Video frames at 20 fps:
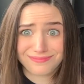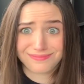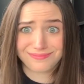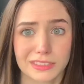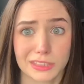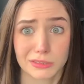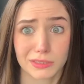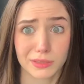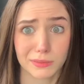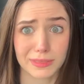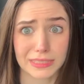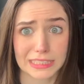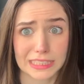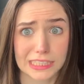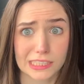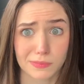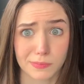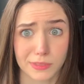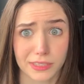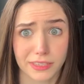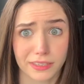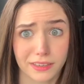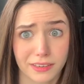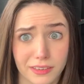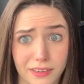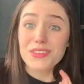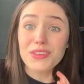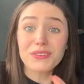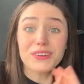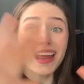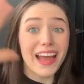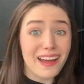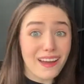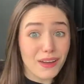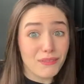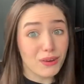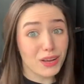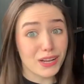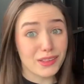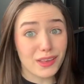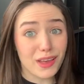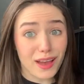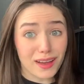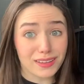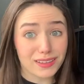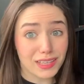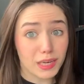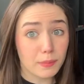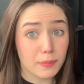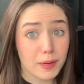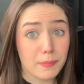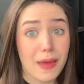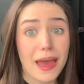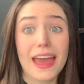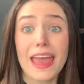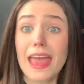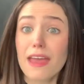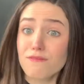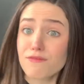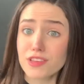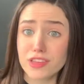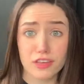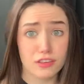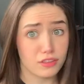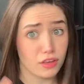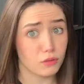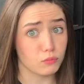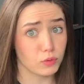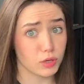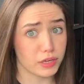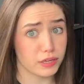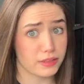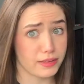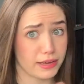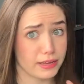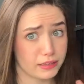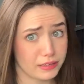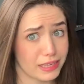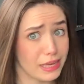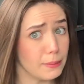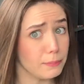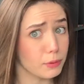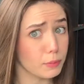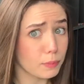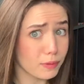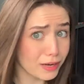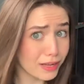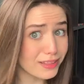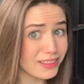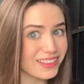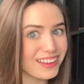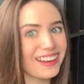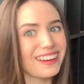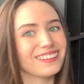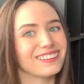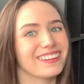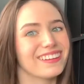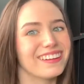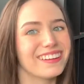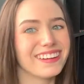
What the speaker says: Don't want to be desperate. So now I want to talk a little bit about emphasis on words and Hebrew pronunciation.